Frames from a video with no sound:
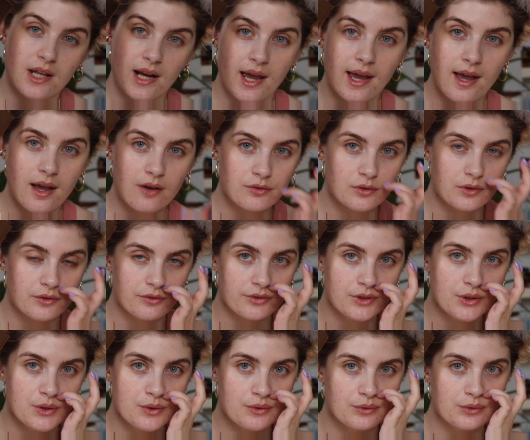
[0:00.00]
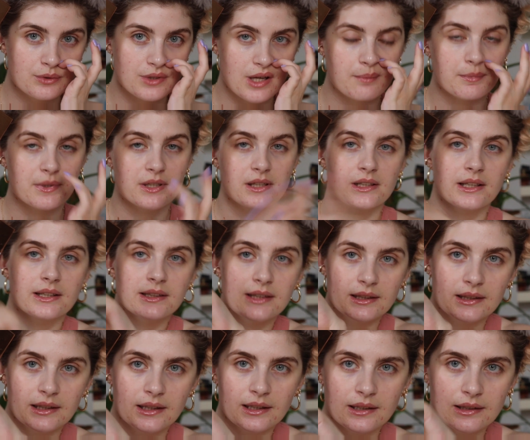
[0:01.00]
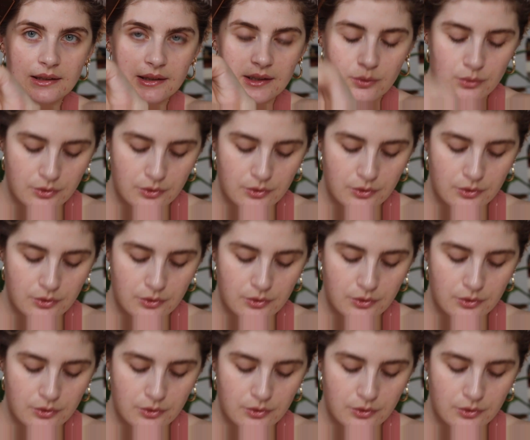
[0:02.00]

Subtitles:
that I have reviewed. I'm gonna link the